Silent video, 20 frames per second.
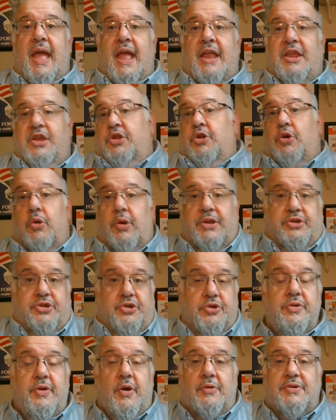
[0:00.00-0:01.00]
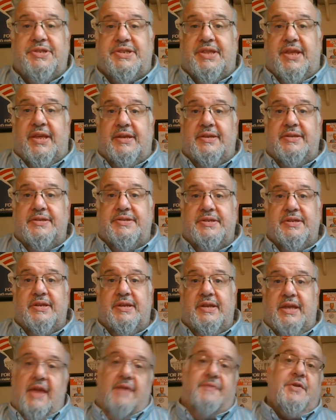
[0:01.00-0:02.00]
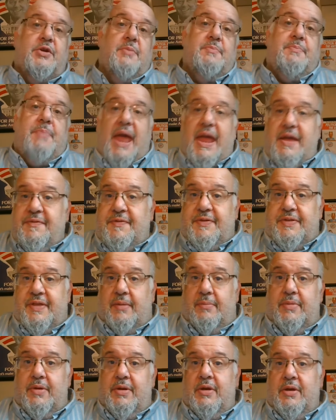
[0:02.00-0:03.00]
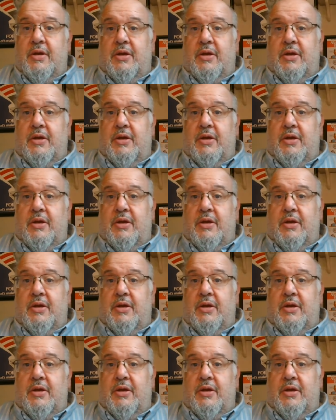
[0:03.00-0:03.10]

And you can only do those things if you can pay for them.